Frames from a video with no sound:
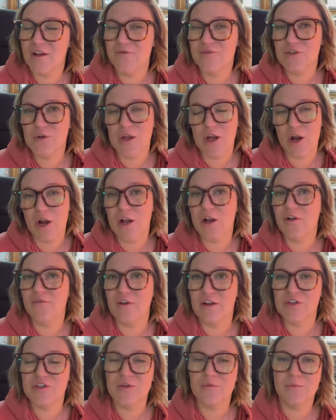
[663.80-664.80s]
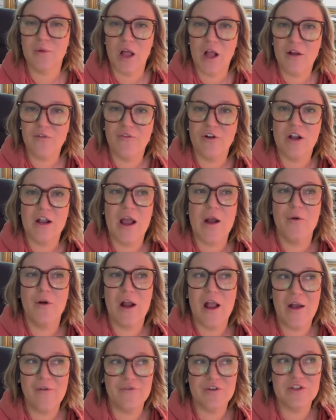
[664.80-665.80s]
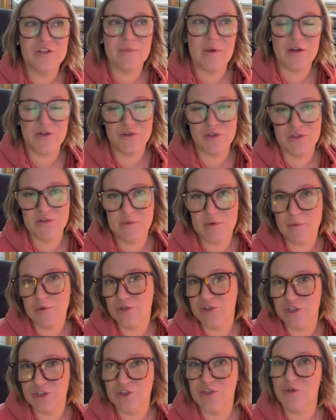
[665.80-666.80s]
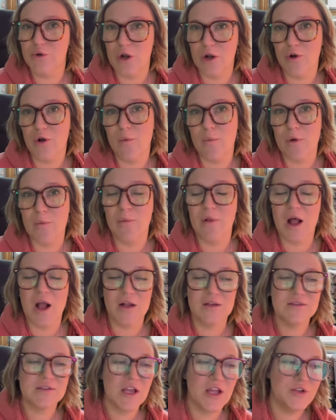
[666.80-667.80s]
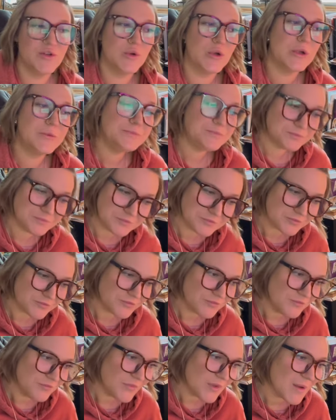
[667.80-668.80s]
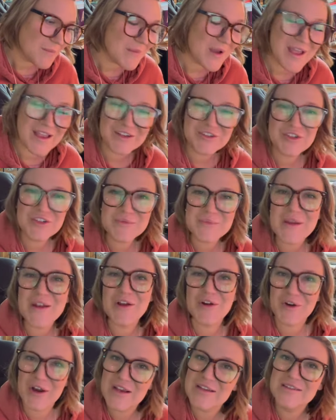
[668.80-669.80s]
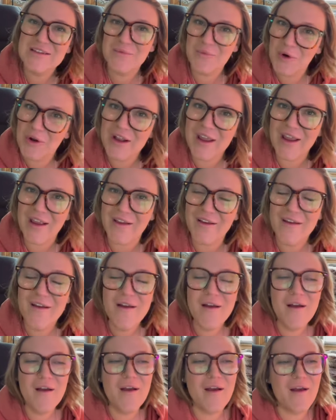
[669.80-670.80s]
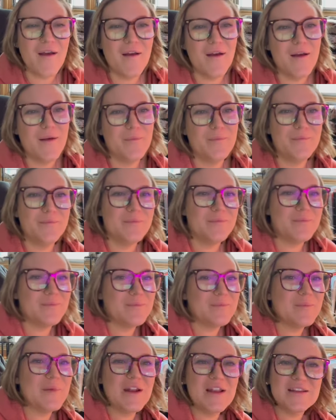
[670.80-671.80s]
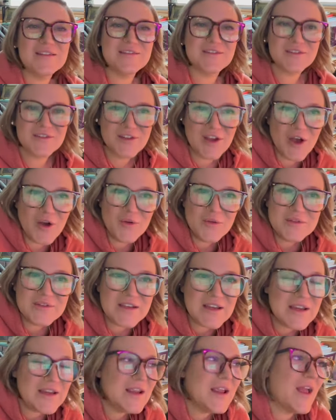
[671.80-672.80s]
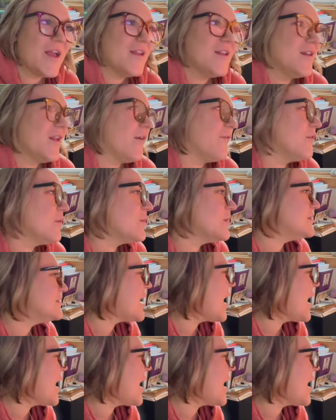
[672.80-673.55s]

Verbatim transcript: of doing our intervention block for an hour after specials, we will just do our normal block schedule. But it's just been a crazy morning. Um, but it's cozy and everyone's